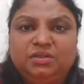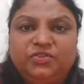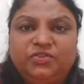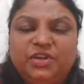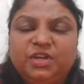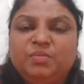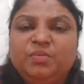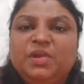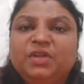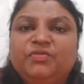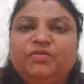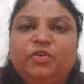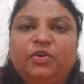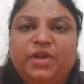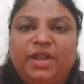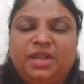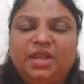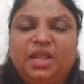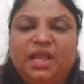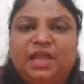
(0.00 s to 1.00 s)
treatment for
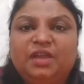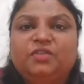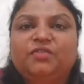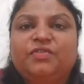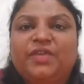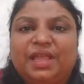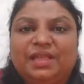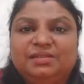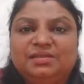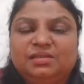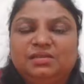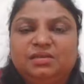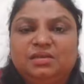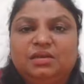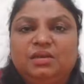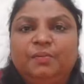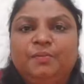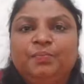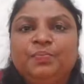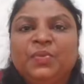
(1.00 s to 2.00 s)
any kind of
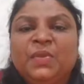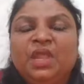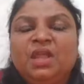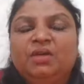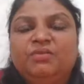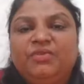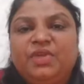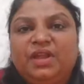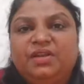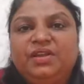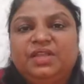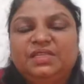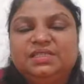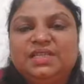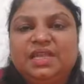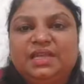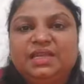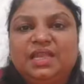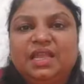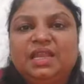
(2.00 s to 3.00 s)
cancer, where he's
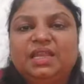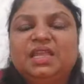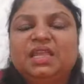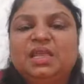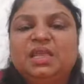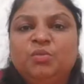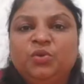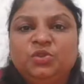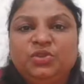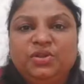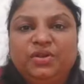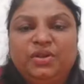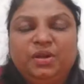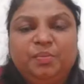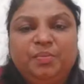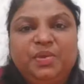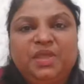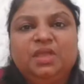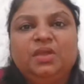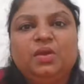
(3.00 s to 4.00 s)
getting any
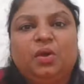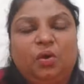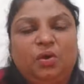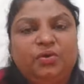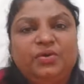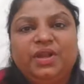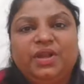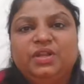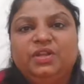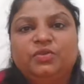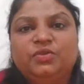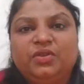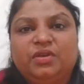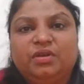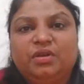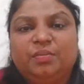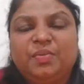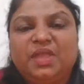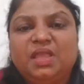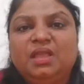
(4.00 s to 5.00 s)
chemotherapy or
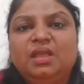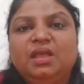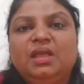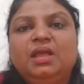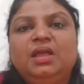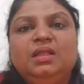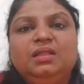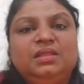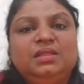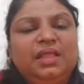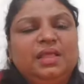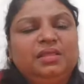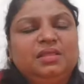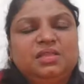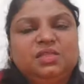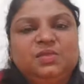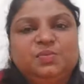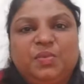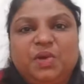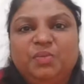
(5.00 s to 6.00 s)
radiotherapy, then
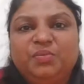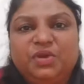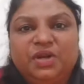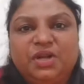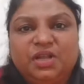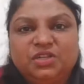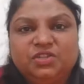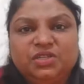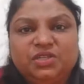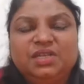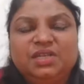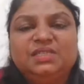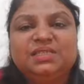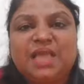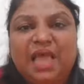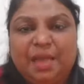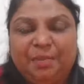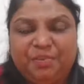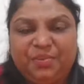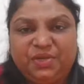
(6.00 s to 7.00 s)
the sperm production
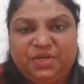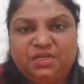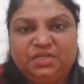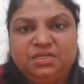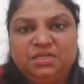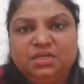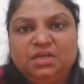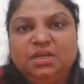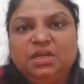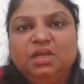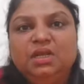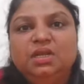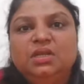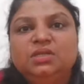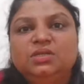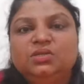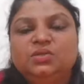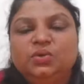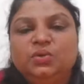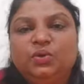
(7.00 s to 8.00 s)
is hampered.
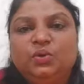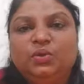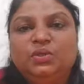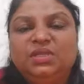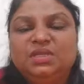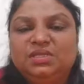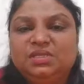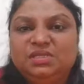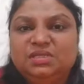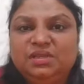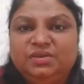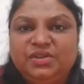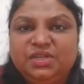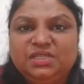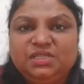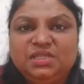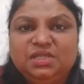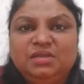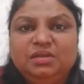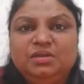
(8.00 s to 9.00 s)
So this is the
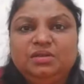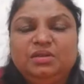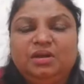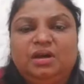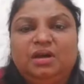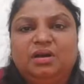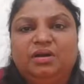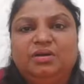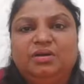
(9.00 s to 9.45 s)
reason